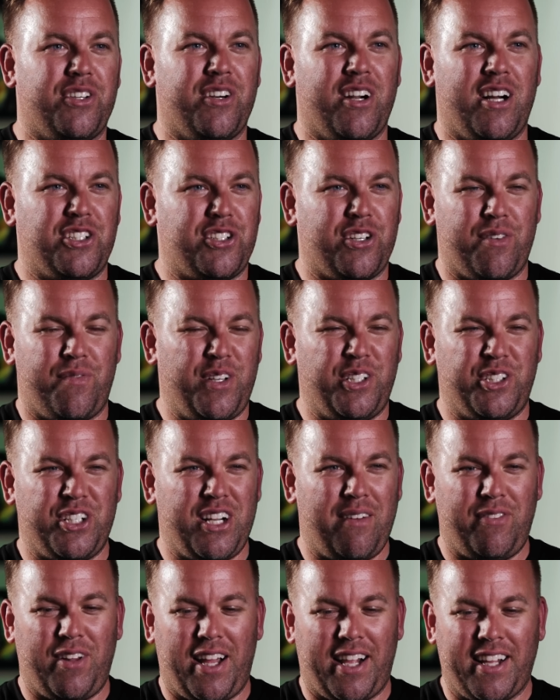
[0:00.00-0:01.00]
you're not sure if you
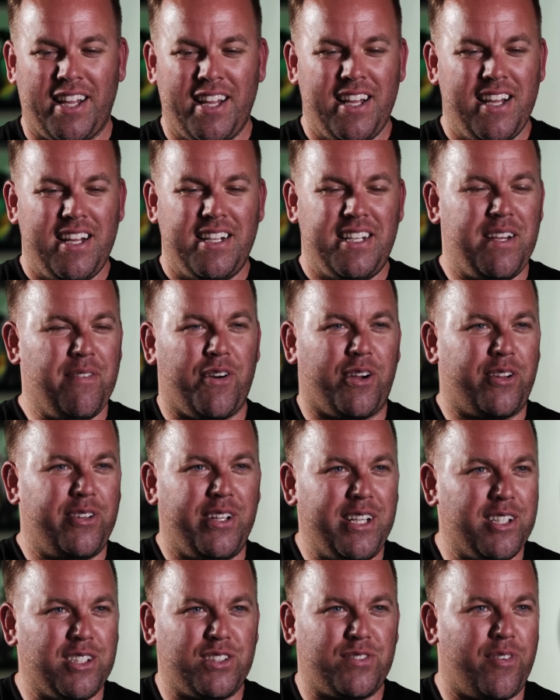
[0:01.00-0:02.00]
should have like different
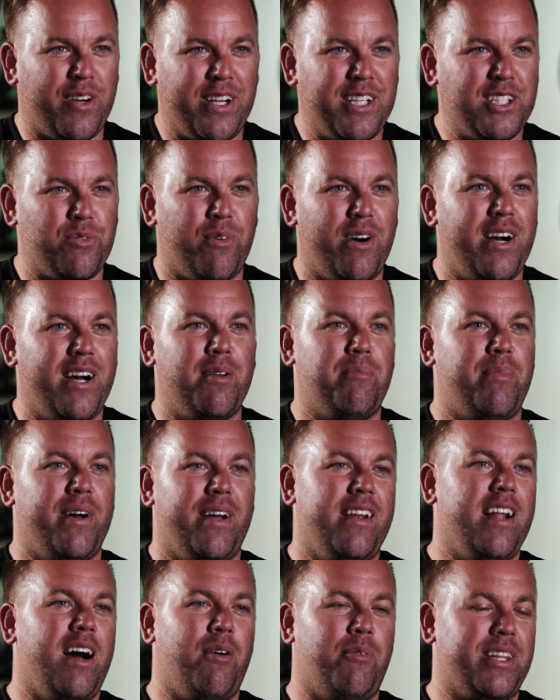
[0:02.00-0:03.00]
cleaners for each one,
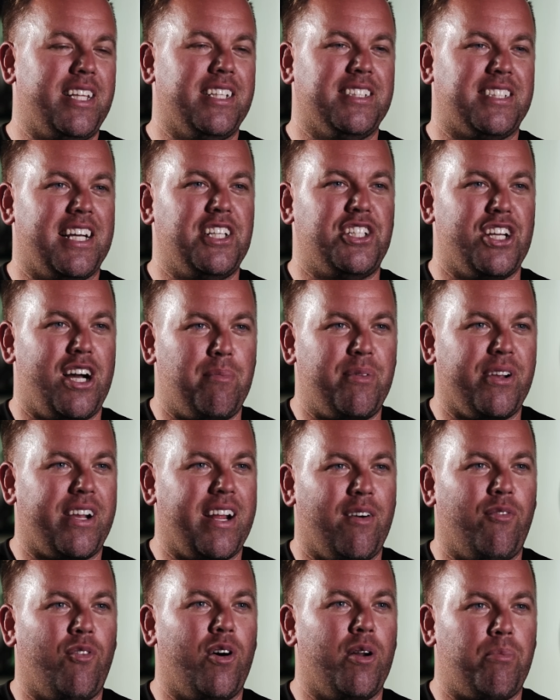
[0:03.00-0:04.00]
but not with Inside Job. You
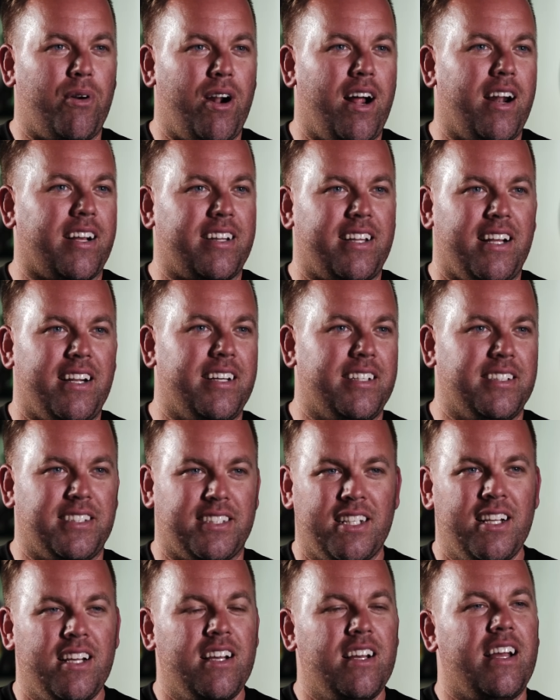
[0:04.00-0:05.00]
can have one product that
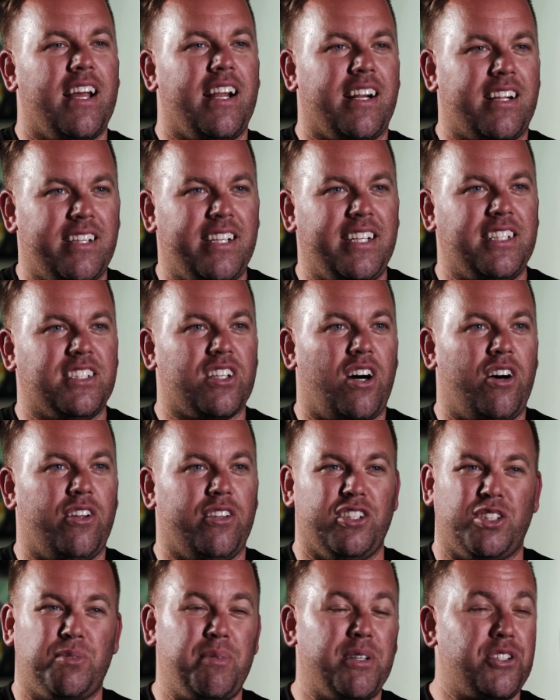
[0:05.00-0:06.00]
does and cleans all
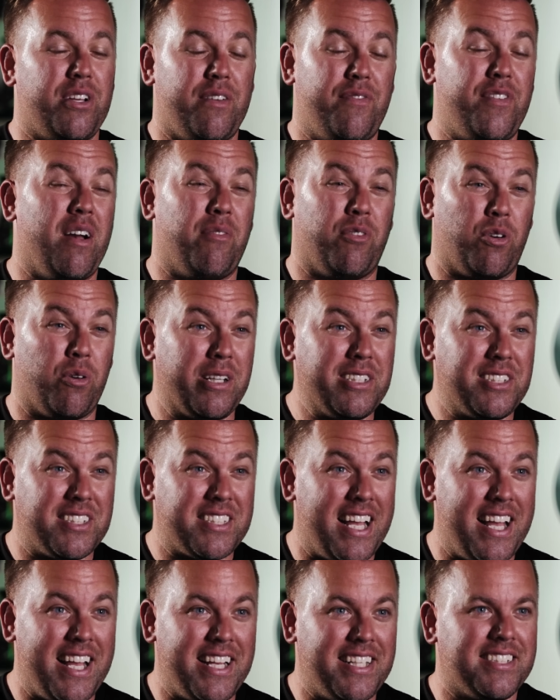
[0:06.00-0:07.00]
this, especially if you have grease
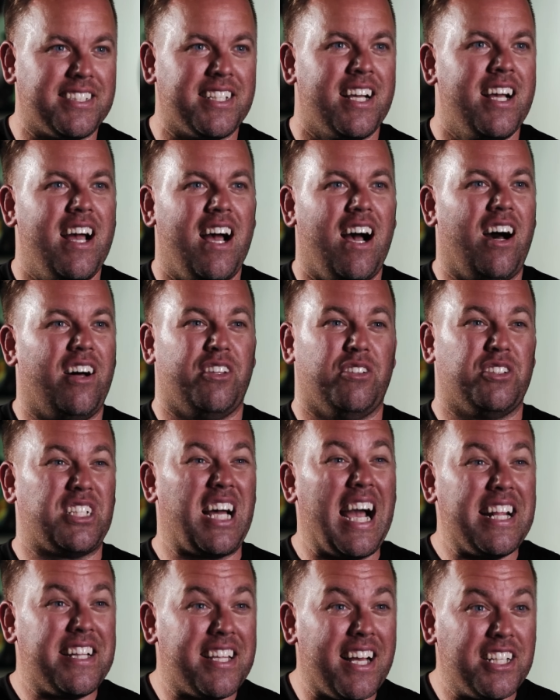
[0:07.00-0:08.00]
stains on those
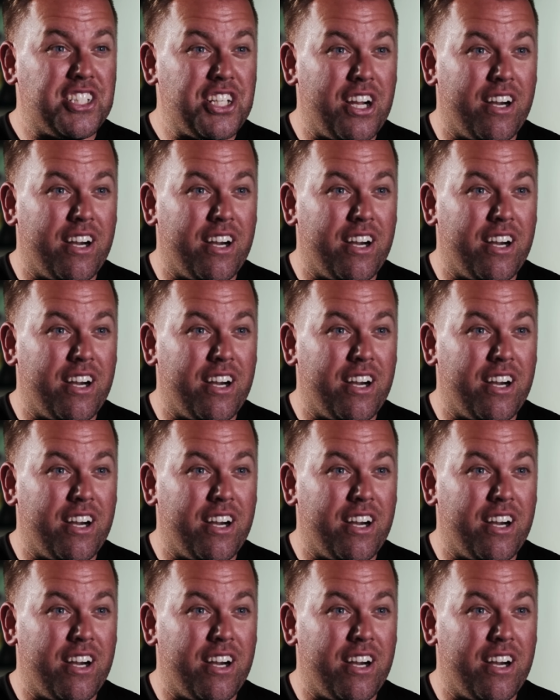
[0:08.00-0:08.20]
high-touch